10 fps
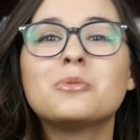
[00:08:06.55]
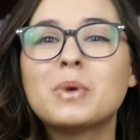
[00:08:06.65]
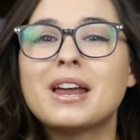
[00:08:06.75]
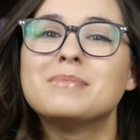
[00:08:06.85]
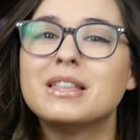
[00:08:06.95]

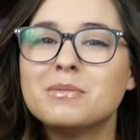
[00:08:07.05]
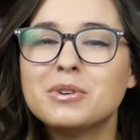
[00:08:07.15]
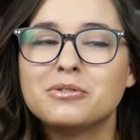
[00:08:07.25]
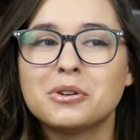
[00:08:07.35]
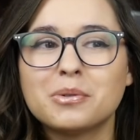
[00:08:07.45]
when I'm in the
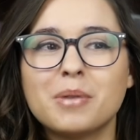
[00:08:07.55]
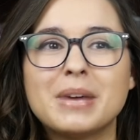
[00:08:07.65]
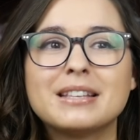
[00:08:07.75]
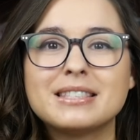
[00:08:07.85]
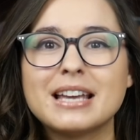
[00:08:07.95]
mood for a
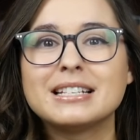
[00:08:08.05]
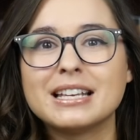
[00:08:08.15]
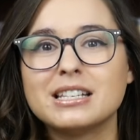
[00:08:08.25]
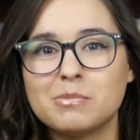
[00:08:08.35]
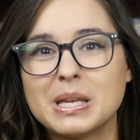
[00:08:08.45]
romance, they
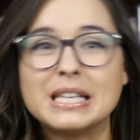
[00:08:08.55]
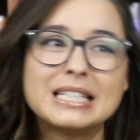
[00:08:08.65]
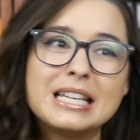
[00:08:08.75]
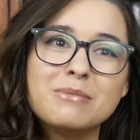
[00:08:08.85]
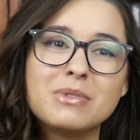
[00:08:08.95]
tend to be the
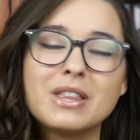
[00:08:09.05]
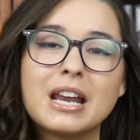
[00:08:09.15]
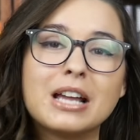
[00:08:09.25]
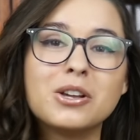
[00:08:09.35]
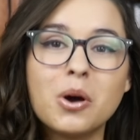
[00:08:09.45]
team that
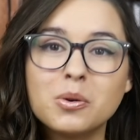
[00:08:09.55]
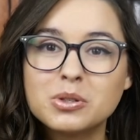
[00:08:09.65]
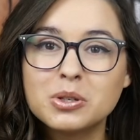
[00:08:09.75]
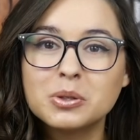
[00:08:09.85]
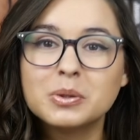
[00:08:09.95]
I go
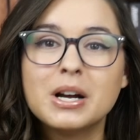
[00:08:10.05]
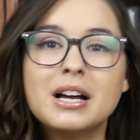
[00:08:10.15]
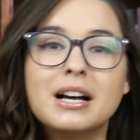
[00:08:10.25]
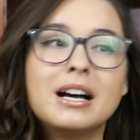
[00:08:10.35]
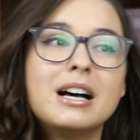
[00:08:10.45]
to.
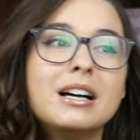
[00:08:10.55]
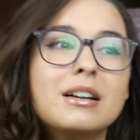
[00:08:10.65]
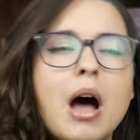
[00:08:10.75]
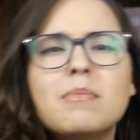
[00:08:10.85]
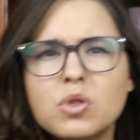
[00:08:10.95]

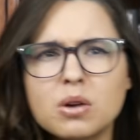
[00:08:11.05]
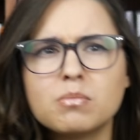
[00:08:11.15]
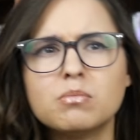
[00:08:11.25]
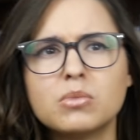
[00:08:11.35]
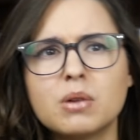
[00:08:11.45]

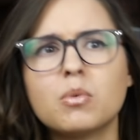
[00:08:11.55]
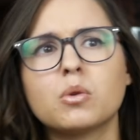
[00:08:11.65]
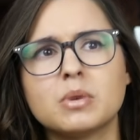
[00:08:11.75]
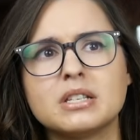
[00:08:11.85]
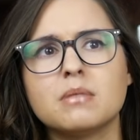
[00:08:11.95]
They're more
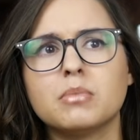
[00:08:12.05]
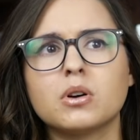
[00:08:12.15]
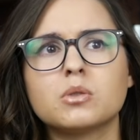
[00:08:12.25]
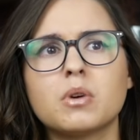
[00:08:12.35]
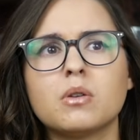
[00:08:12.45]
recent
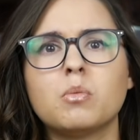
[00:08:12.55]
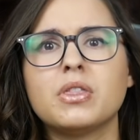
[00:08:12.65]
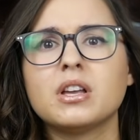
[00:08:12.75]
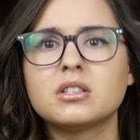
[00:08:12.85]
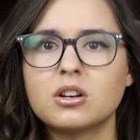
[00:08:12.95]
books
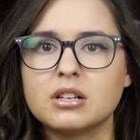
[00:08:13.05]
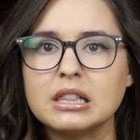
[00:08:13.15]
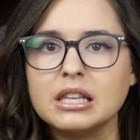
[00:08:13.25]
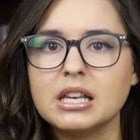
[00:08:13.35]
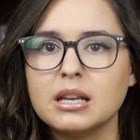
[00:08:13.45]
when they started
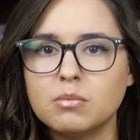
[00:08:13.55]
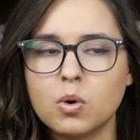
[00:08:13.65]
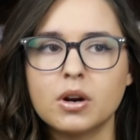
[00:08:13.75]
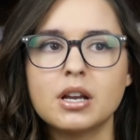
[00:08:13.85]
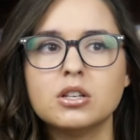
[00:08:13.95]
leaning
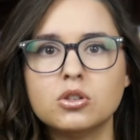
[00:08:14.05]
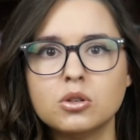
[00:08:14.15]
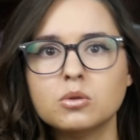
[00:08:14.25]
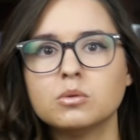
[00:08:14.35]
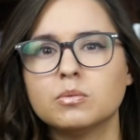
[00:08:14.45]
more
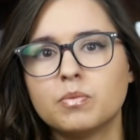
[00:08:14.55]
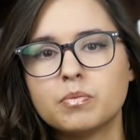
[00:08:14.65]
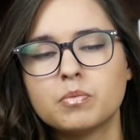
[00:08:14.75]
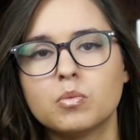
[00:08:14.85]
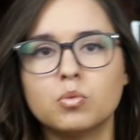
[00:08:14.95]
into
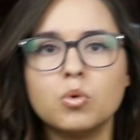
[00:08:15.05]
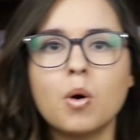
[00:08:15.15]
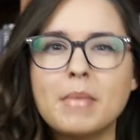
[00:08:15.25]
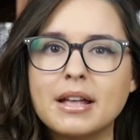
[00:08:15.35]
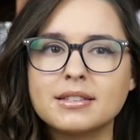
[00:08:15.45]

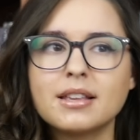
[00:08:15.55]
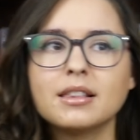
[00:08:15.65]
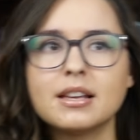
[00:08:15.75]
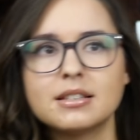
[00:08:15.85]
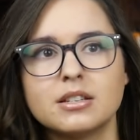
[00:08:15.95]
romance and
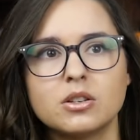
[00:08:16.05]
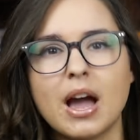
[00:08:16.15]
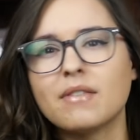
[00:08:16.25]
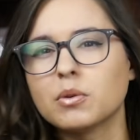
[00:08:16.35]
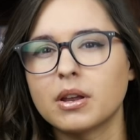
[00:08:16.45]
less into,
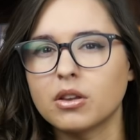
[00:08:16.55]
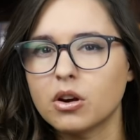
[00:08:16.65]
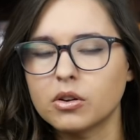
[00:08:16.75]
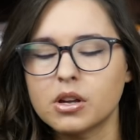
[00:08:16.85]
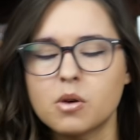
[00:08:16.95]
I haven't read their
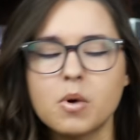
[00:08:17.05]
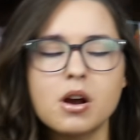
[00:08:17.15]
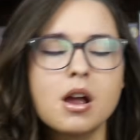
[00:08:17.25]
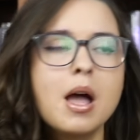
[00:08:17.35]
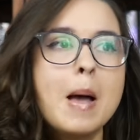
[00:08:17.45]
earlier
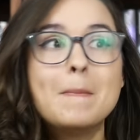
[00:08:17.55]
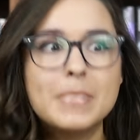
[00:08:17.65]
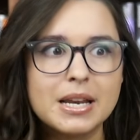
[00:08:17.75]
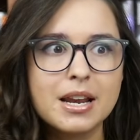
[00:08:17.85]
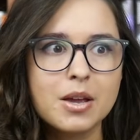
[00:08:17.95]
work.
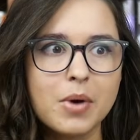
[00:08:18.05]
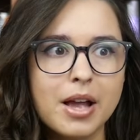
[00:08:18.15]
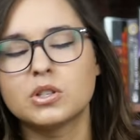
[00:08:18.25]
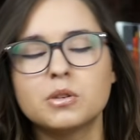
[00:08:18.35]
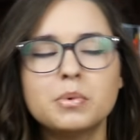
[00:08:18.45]
But
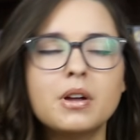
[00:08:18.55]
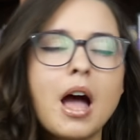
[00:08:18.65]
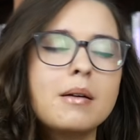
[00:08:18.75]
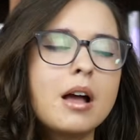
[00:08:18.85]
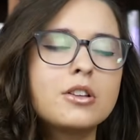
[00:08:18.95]
anyway,
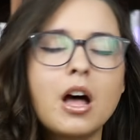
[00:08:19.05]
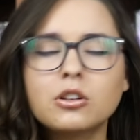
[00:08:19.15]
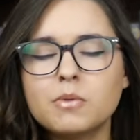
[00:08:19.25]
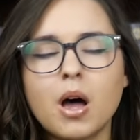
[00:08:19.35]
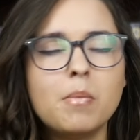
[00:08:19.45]

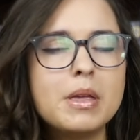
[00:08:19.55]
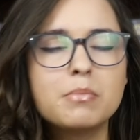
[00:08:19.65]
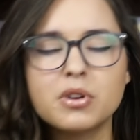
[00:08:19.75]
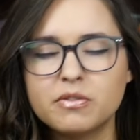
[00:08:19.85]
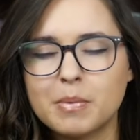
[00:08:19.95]
I'll be
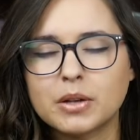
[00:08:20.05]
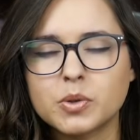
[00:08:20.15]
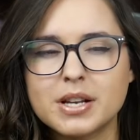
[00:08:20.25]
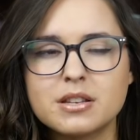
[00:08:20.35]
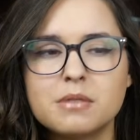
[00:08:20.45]
brief about
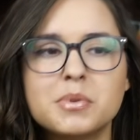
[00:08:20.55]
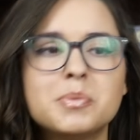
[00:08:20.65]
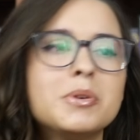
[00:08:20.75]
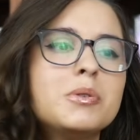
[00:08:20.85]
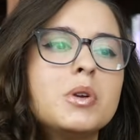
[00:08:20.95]
Twice in a New
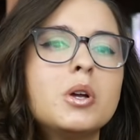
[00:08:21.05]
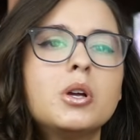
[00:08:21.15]
Moon.